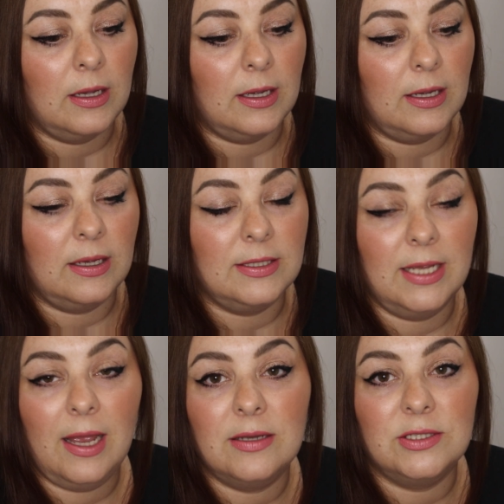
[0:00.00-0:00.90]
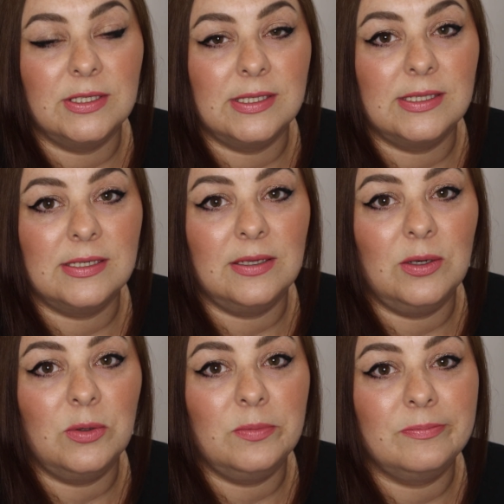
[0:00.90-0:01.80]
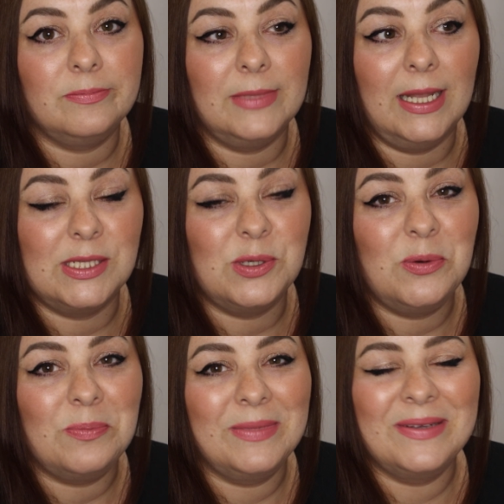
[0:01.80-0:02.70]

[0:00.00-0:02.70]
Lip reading: And yeah, just, you know, let us know.